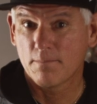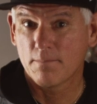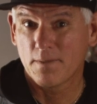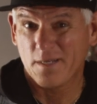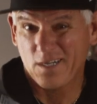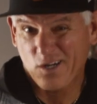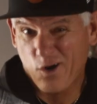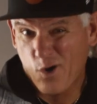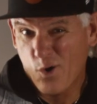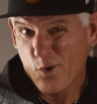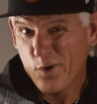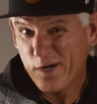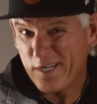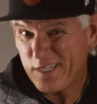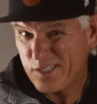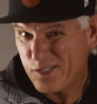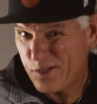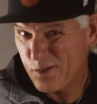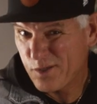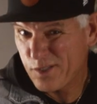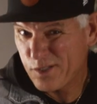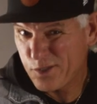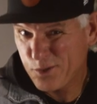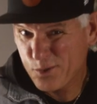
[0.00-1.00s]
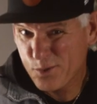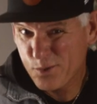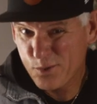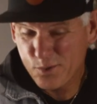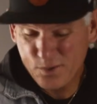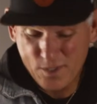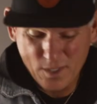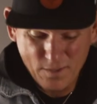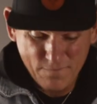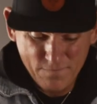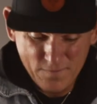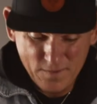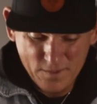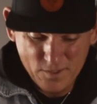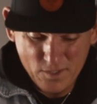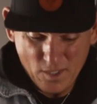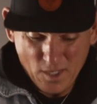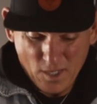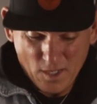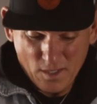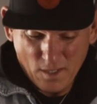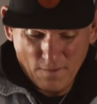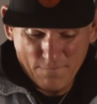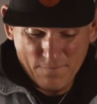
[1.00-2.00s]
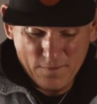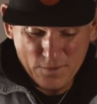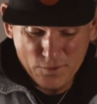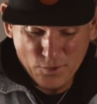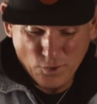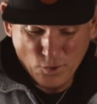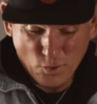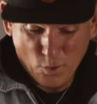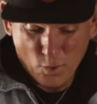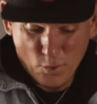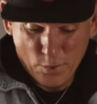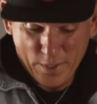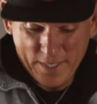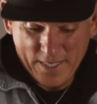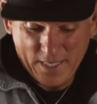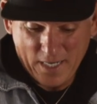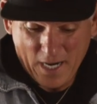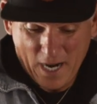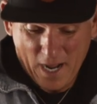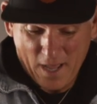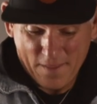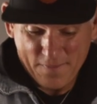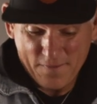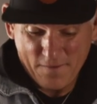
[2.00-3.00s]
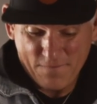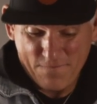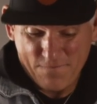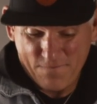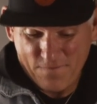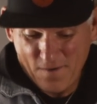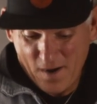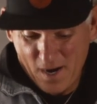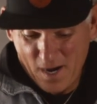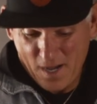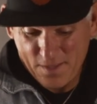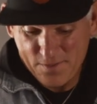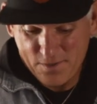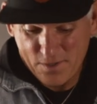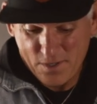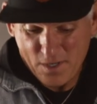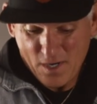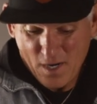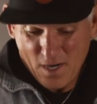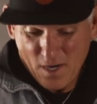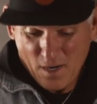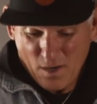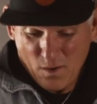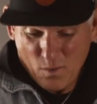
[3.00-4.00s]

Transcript: But according to the truth of this of this story, God the Father